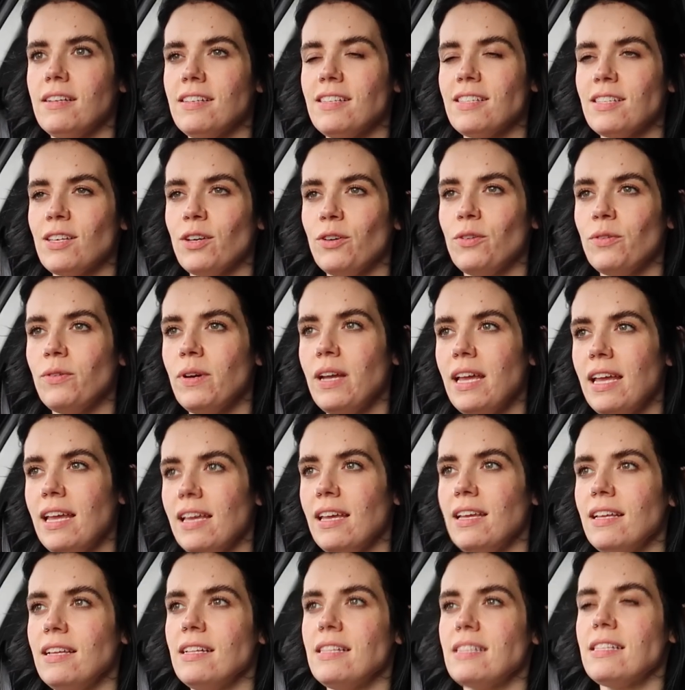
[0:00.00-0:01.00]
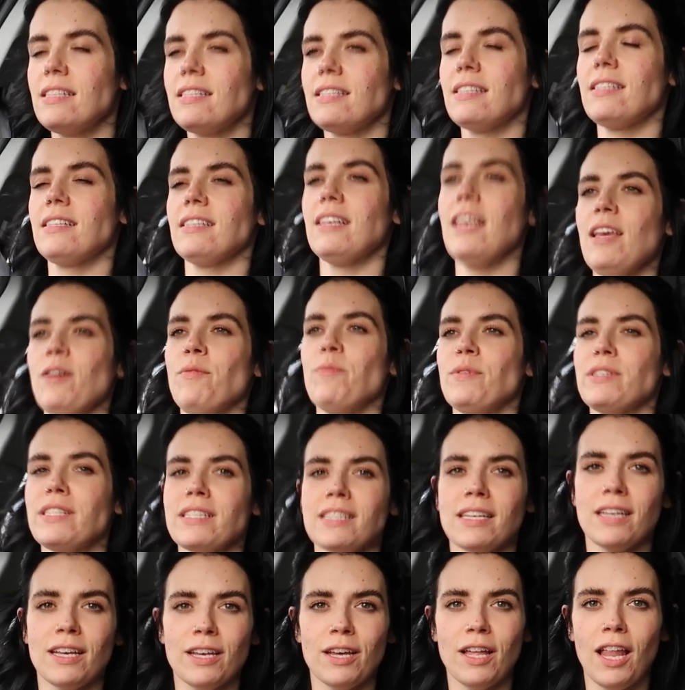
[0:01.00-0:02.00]
So it was
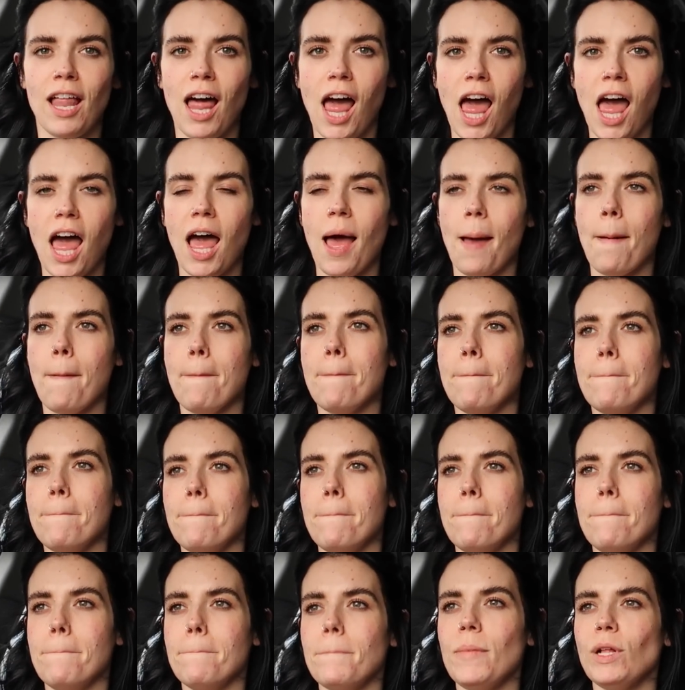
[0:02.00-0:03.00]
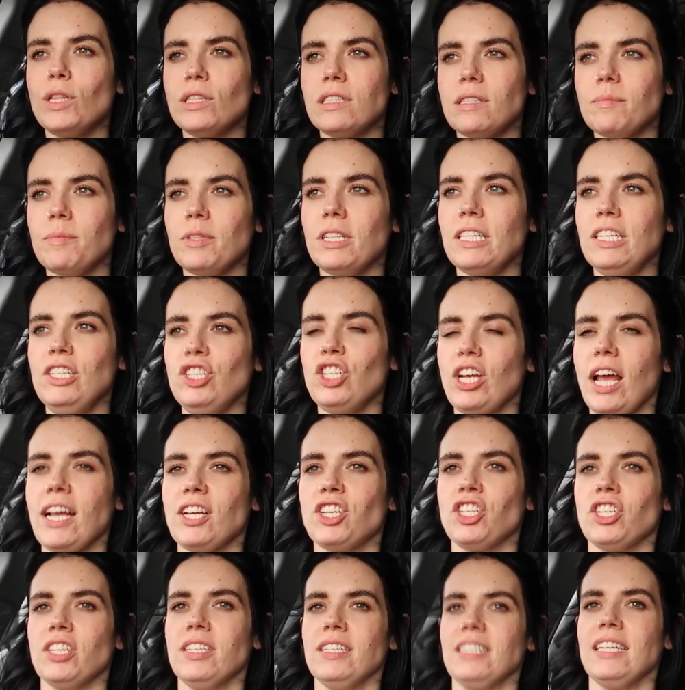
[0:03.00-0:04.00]
a multiple
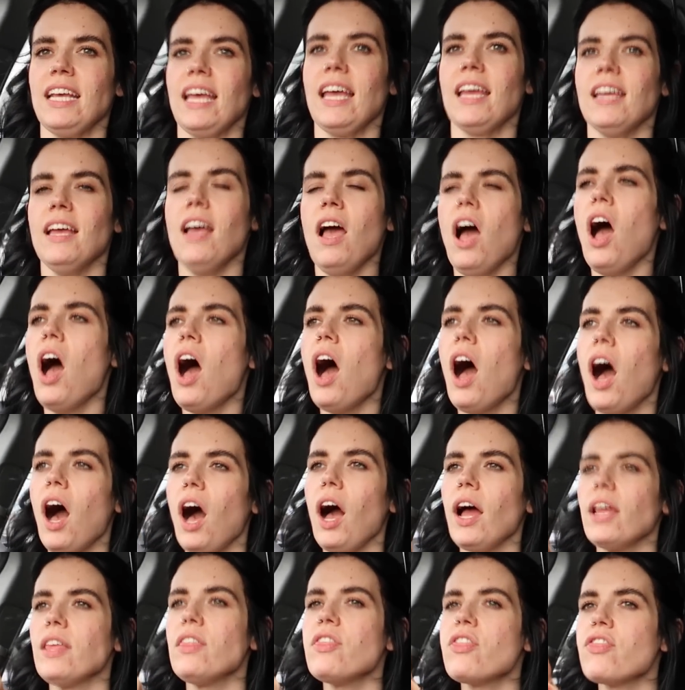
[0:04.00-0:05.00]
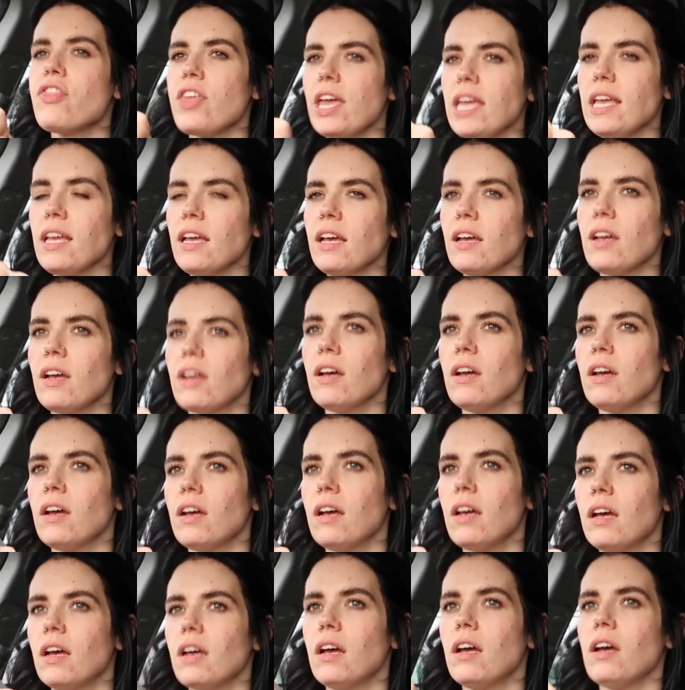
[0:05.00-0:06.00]
injection day. I think
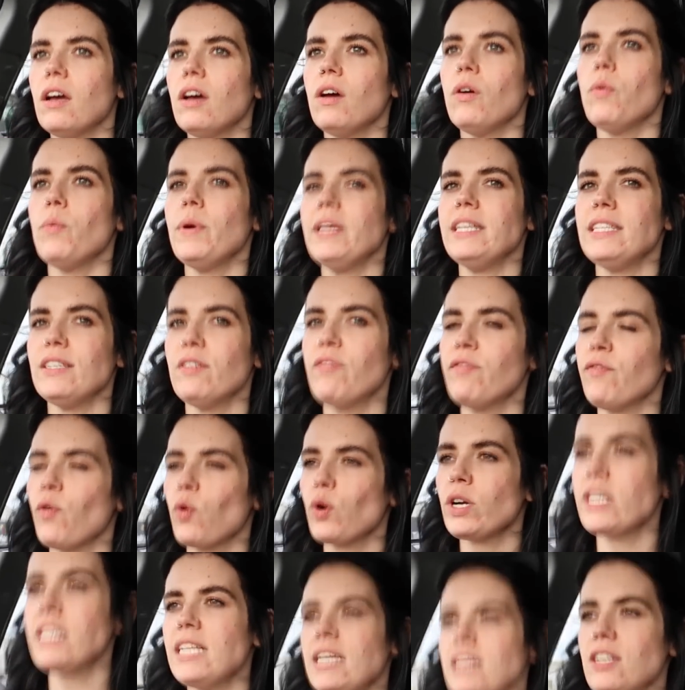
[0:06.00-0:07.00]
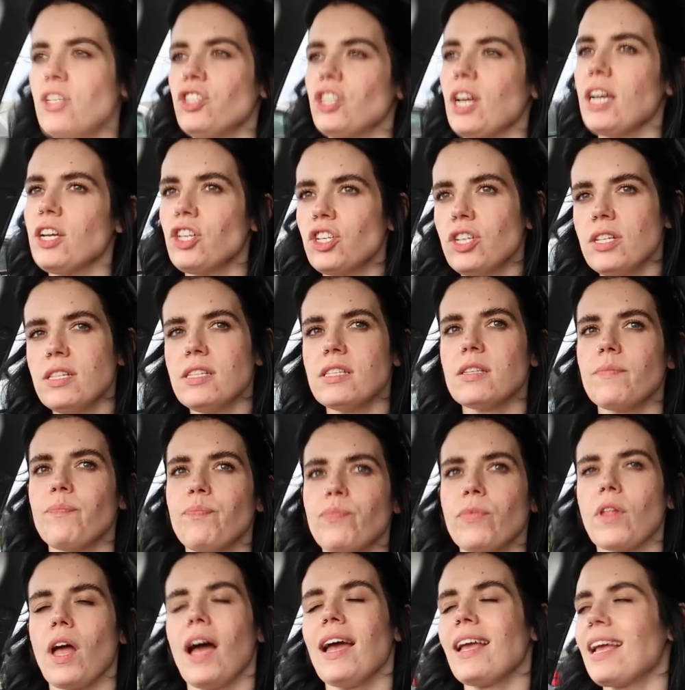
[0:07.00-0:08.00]
we did 40 injections.
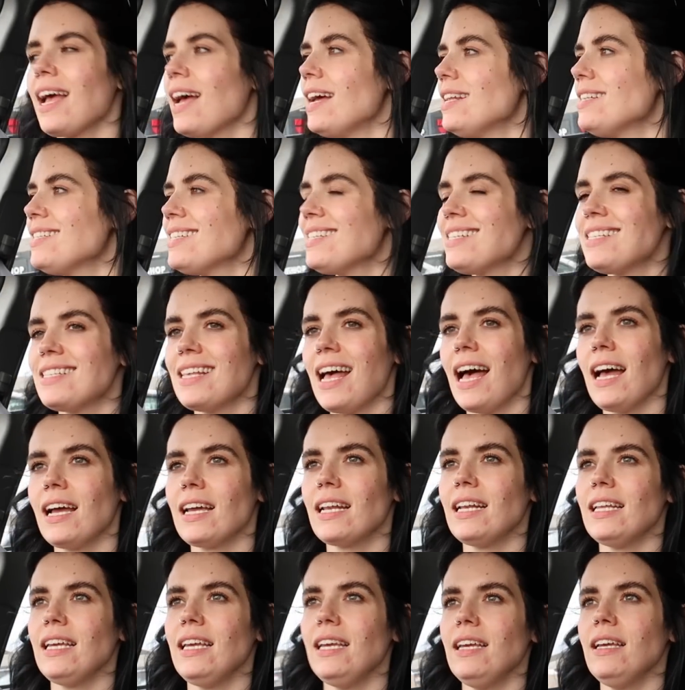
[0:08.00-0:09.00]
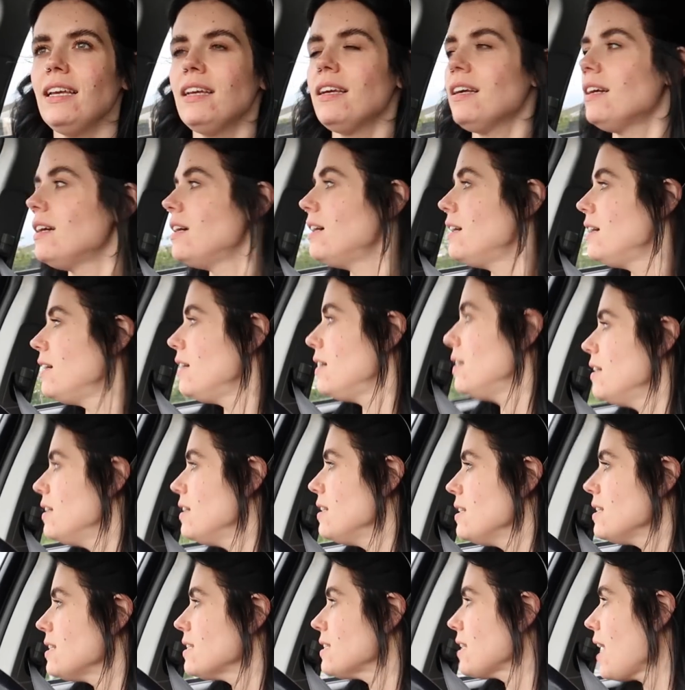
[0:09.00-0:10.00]
I can't exactly
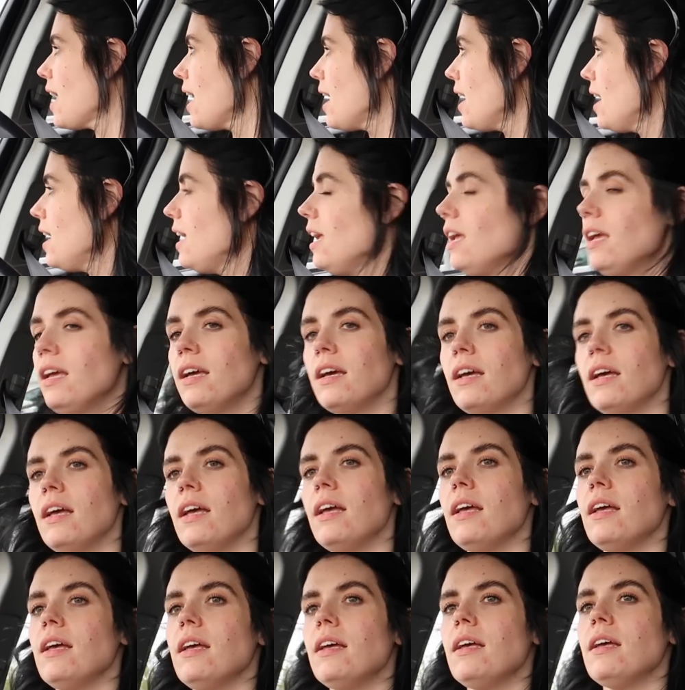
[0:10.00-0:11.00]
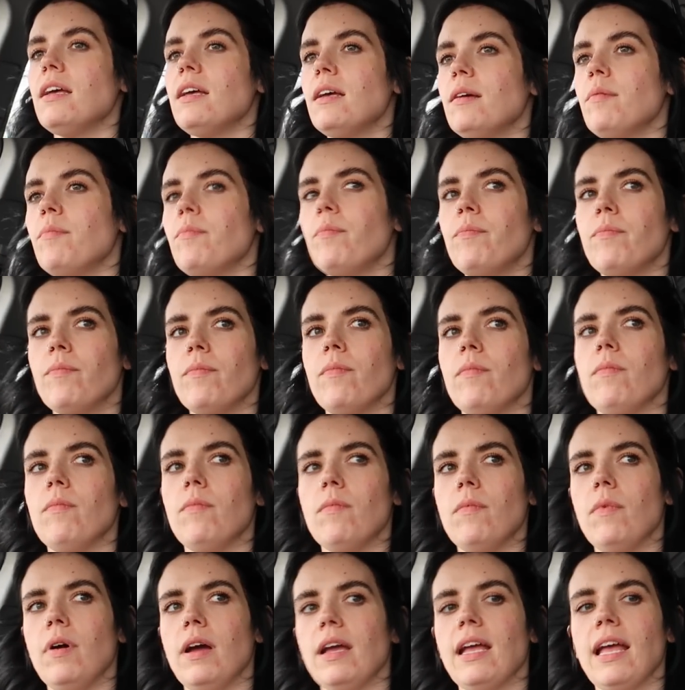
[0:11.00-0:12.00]
say,
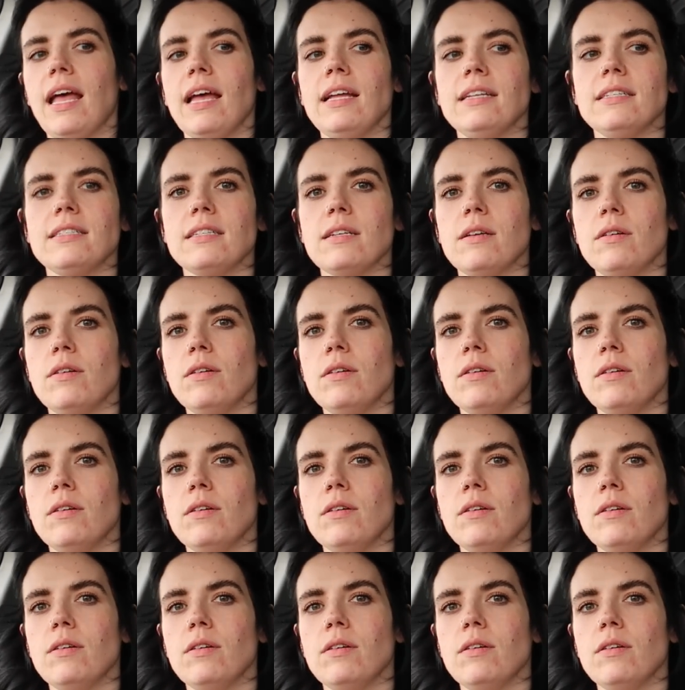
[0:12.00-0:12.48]
I can't